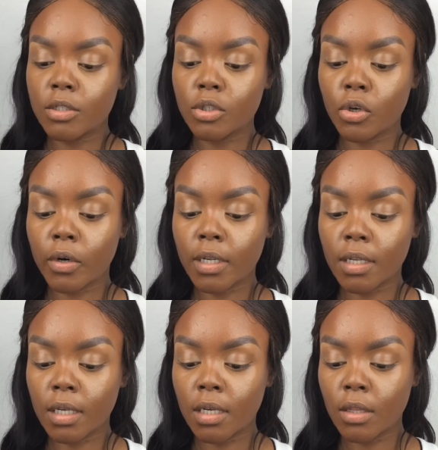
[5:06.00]
is
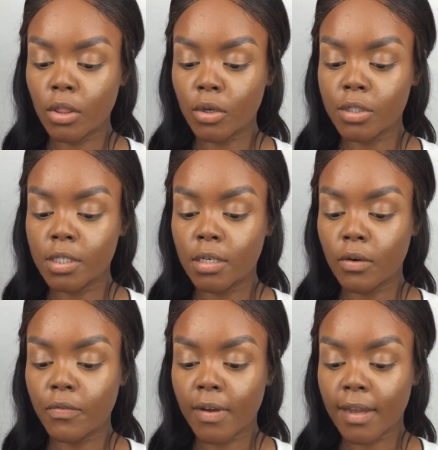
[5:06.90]
currently
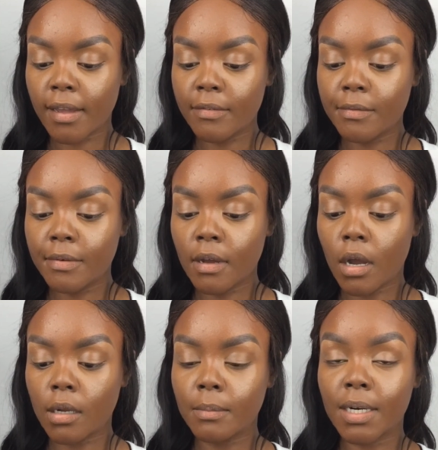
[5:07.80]
13:05
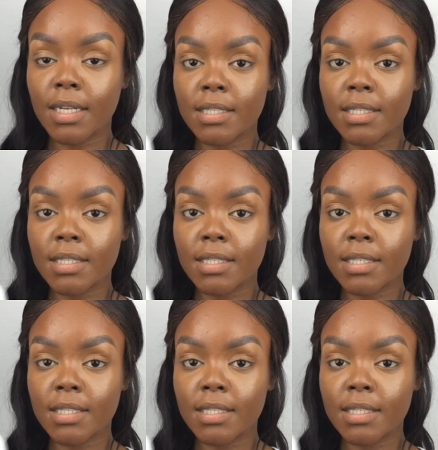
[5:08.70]
on Monday,